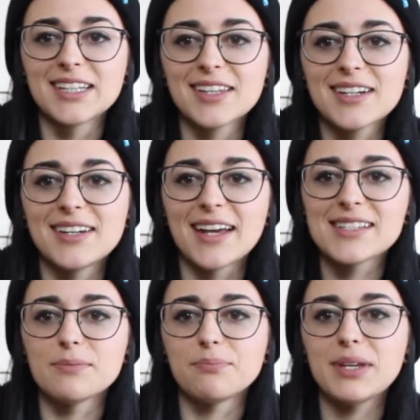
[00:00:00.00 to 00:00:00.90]
And look how
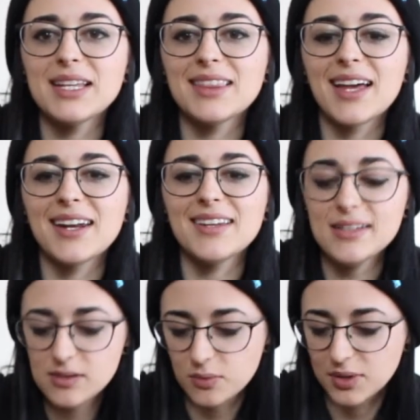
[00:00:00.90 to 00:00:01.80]
nice and pink that is